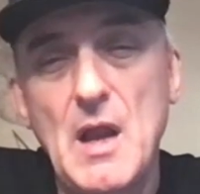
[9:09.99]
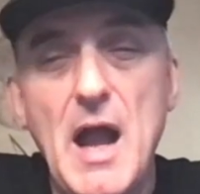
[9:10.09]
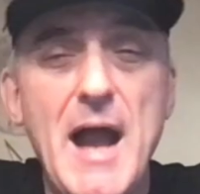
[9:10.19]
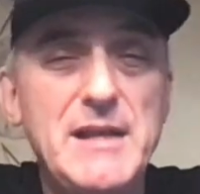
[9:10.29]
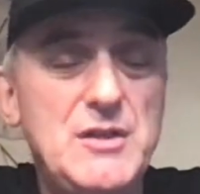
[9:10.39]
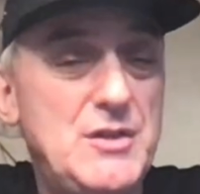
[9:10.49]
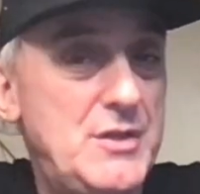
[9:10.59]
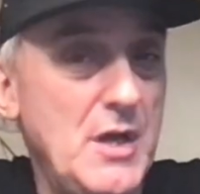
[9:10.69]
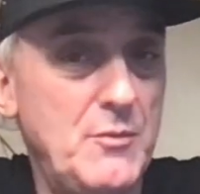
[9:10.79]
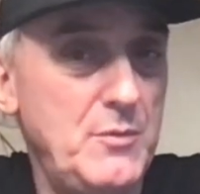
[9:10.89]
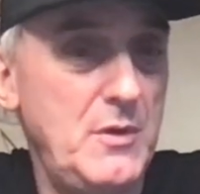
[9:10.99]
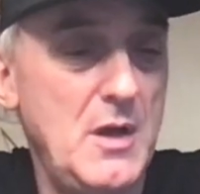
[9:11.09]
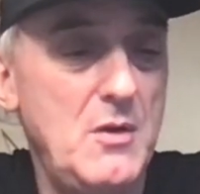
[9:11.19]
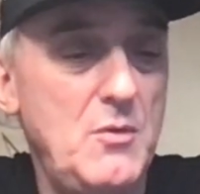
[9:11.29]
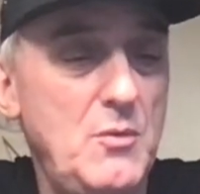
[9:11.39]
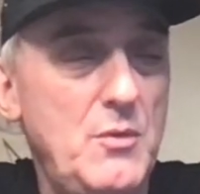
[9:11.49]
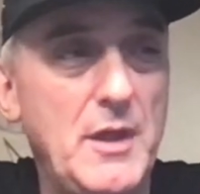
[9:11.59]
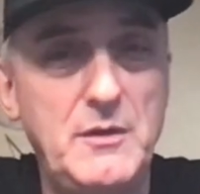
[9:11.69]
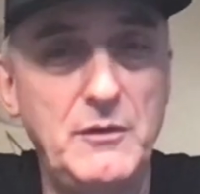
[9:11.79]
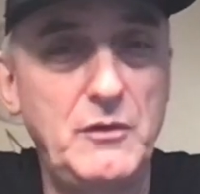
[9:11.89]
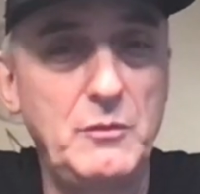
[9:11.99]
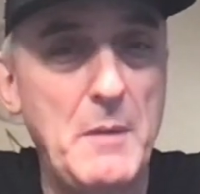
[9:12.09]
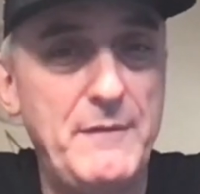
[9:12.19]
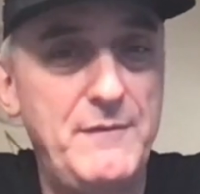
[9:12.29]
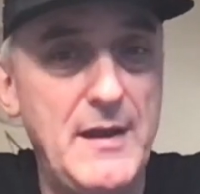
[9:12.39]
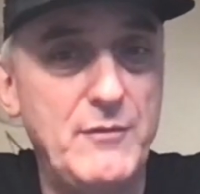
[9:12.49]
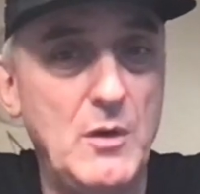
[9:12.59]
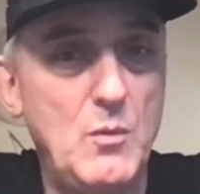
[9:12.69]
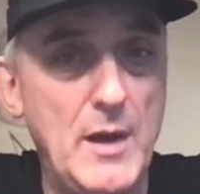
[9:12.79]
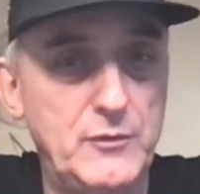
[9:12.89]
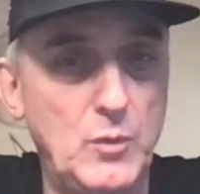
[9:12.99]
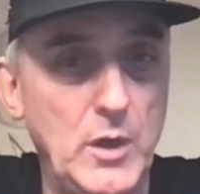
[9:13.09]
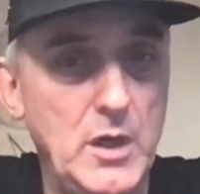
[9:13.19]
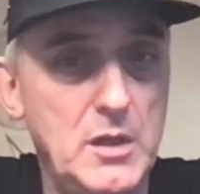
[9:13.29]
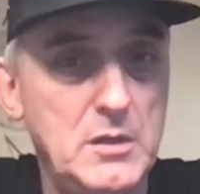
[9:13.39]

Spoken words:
I don't know that this is my favorite Westward.